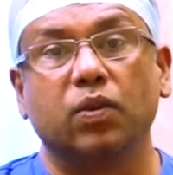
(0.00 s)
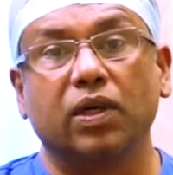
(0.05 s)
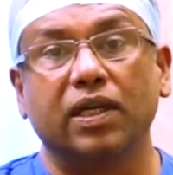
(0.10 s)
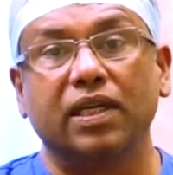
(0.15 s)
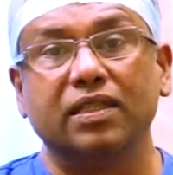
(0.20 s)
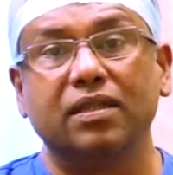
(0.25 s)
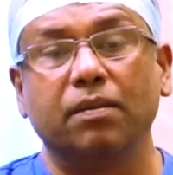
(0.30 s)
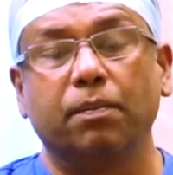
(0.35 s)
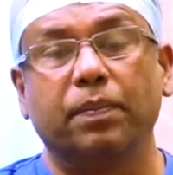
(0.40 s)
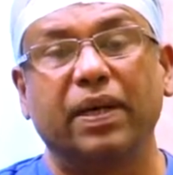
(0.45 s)
what
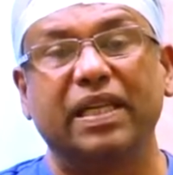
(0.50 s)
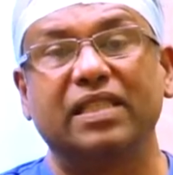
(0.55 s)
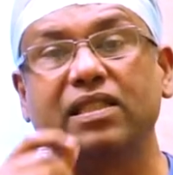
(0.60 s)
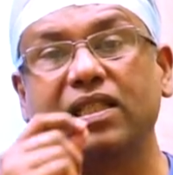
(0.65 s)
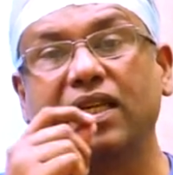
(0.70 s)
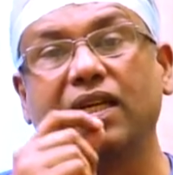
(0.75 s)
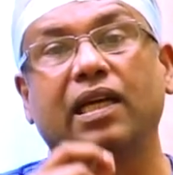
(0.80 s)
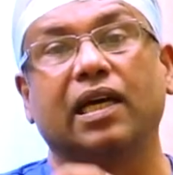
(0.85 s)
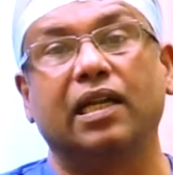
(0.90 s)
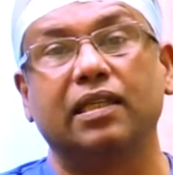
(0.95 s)
is the
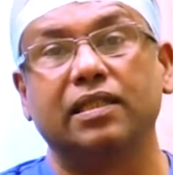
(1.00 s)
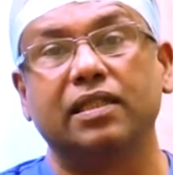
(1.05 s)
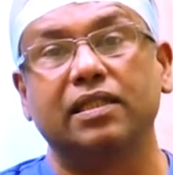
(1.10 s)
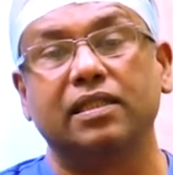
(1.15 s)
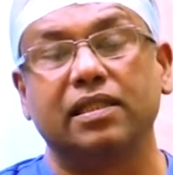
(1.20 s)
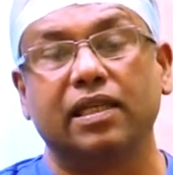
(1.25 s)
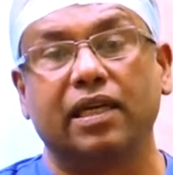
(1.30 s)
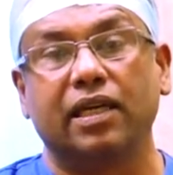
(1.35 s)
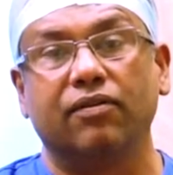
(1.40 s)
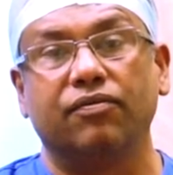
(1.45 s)
best
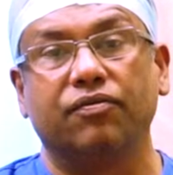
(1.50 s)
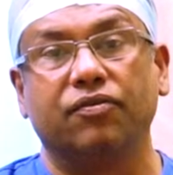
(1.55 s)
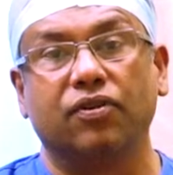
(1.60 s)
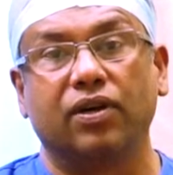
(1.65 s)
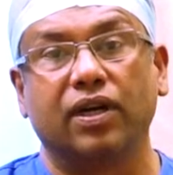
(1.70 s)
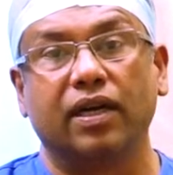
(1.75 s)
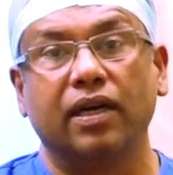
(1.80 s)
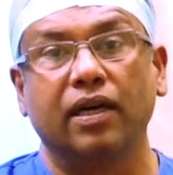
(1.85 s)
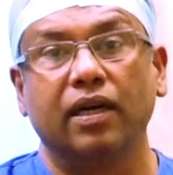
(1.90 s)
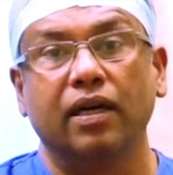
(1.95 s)
analgesia for
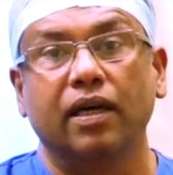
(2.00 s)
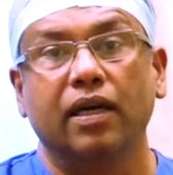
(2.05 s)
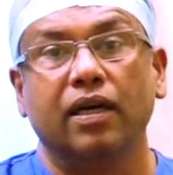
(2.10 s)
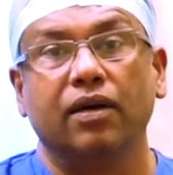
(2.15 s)
a